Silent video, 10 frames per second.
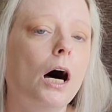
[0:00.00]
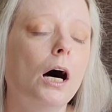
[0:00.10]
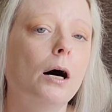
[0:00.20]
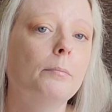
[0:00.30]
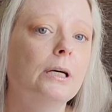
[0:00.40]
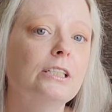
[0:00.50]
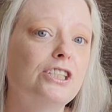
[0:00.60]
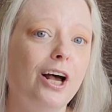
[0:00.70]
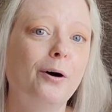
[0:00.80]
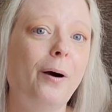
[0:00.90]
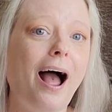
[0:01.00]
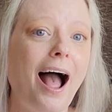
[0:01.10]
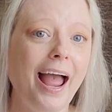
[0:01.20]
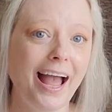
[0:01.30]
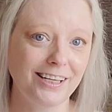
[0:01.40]

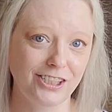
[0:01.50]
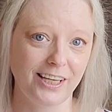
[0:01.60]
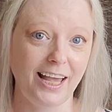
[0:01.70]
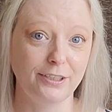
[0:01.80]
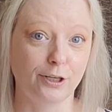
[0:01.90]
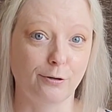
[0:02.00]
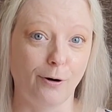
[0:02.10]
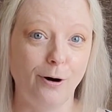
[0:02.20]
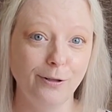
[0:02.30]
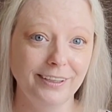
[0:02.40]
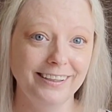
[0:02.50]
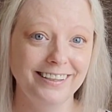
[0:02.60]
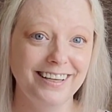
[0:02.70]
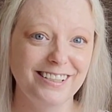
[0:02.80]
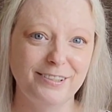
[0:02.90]
I actually had to crawl in
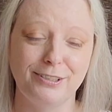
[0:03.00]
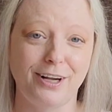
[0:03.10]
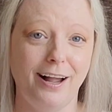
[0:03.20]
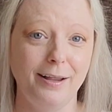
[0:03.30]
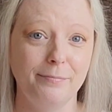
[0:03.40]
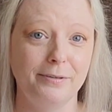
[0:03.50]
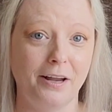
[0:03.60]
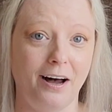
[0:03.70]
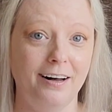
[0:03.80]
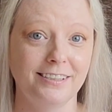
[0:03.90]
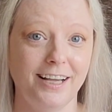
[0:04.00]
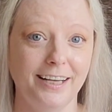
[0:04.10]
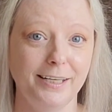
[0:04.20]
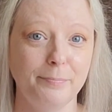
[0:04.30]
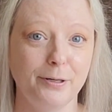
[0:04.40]
this, which I am not a
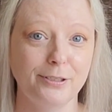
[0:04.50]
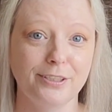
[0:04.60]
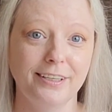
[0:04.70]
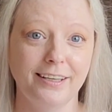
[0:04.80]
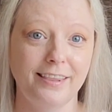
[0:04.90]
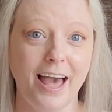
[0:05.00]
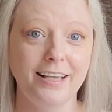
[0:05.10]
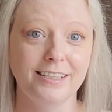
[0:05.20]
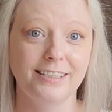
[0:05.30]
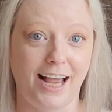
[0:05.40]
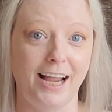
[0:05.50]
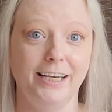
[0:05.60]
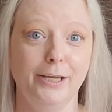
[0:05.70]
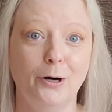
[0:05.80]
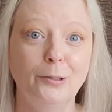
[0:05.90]
tiny person, and that is a
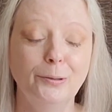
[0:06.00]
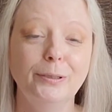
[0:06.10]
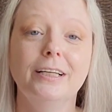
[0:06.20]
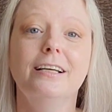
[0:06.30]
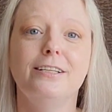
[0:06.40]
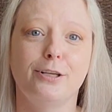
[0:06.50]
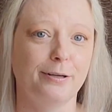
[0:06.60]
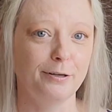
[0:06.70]
tiny hole. So